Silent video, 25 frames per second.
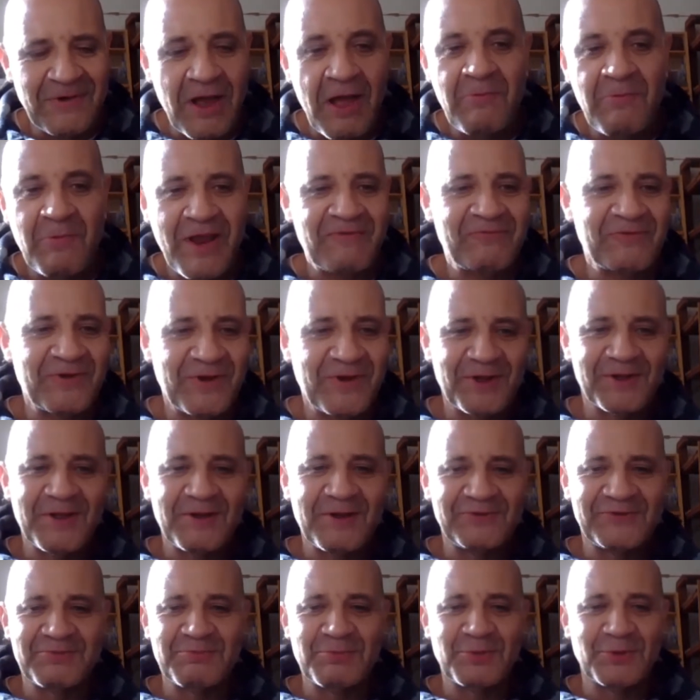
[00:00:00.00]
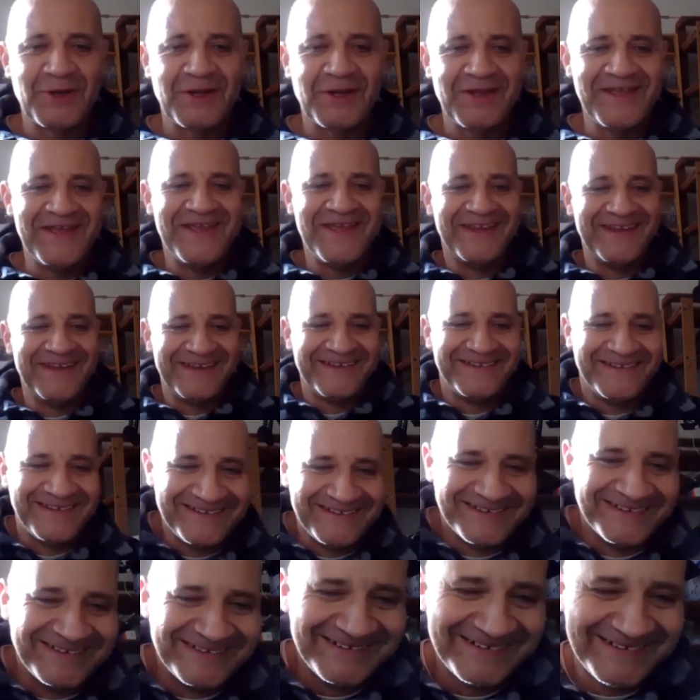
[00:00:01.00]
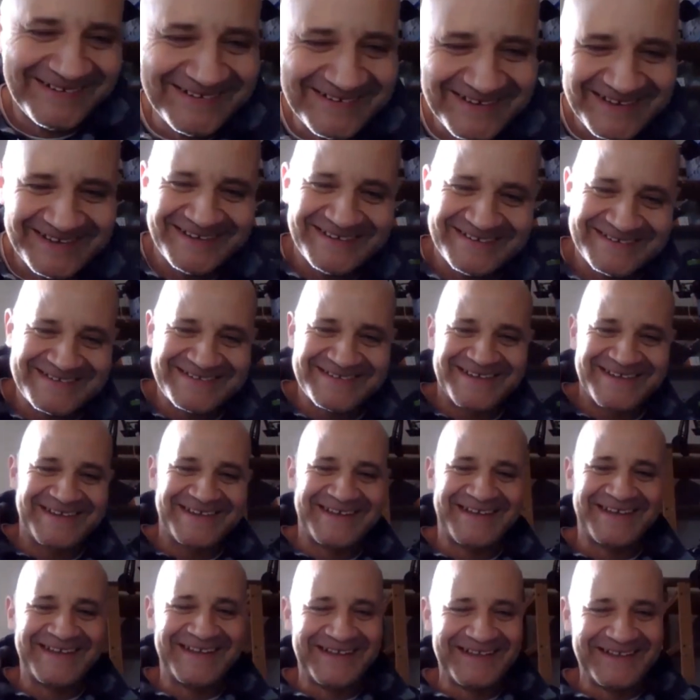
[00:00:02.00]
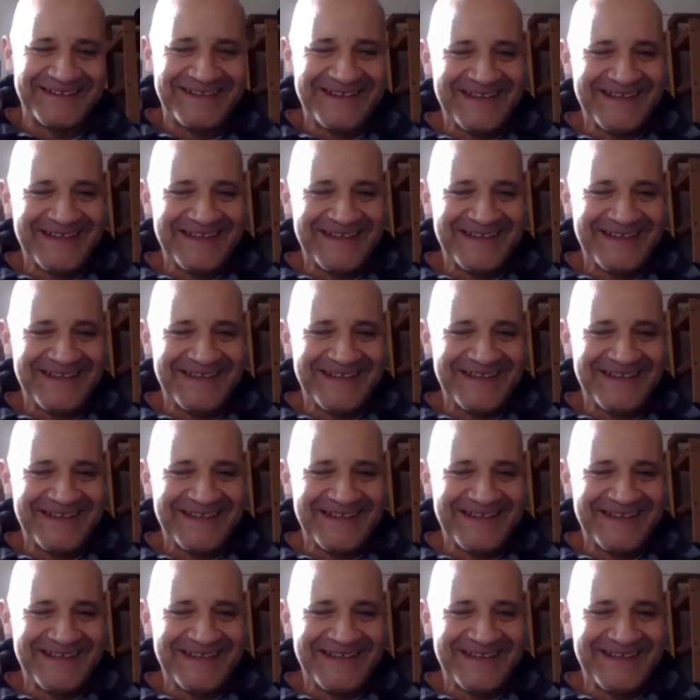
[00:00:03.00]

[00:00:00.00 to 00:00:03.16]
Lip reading: and we haven't got loads of money. That's it.